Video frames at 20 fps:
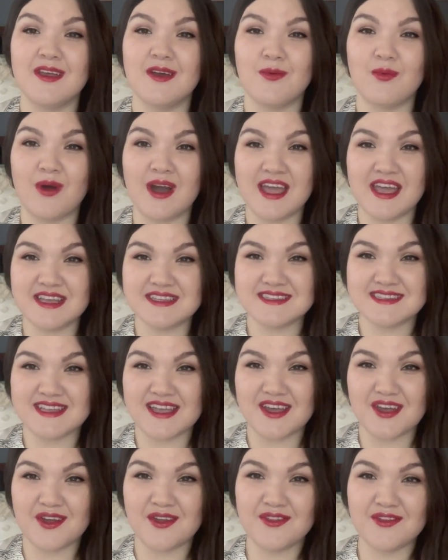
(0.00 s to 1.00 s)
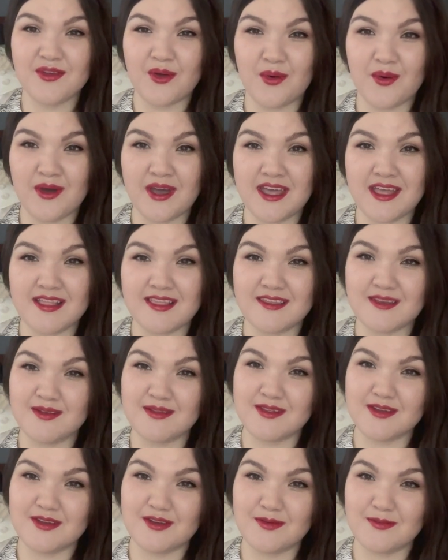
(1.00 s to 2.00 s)
YSL Toy
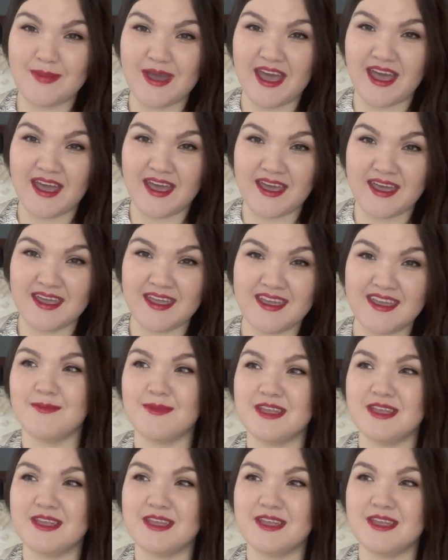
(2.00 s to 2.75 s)
Loulou bag.